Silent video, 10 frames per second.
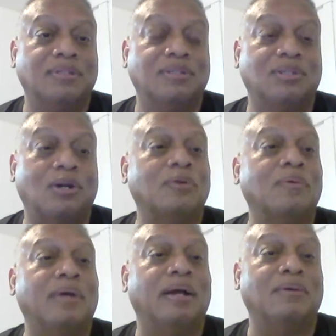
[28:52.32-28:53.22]
turned
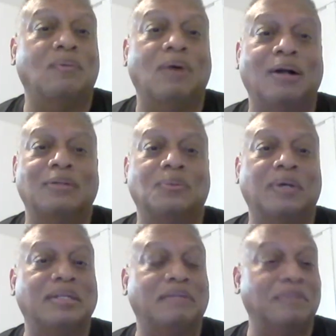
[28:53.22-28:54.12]
around, walked
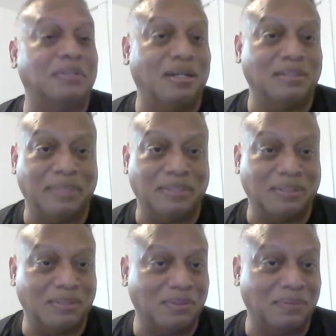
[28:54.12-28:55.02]
away, never talked to my
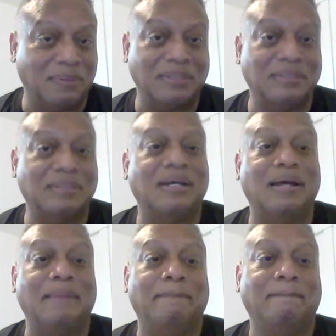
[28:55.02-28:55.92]
sister the rest of the
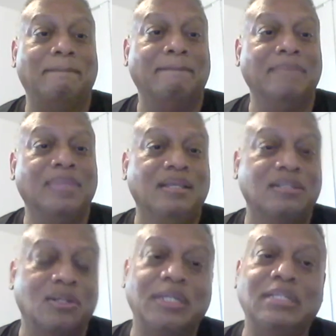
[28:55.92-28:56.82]
time.
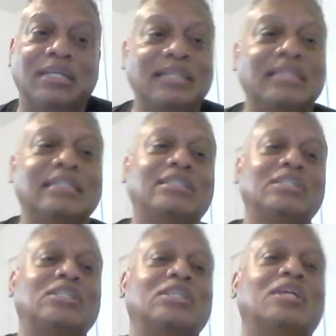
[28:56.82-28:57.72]
So it's
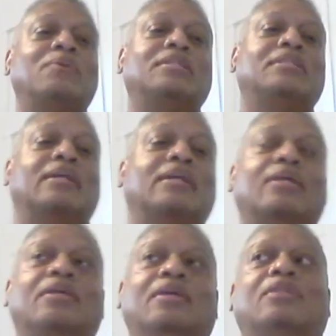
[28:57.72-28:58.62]
just interesting,
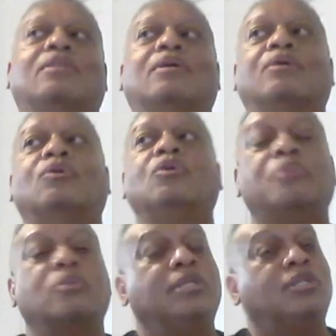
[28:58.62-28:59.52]
the
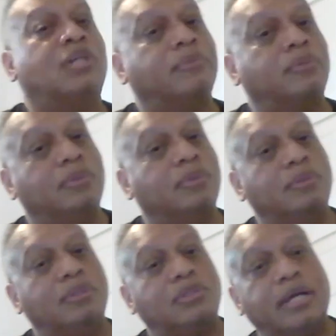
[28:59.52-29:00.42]
hoops we jump
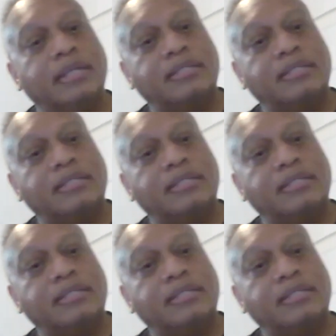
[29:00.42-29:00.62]
through to try and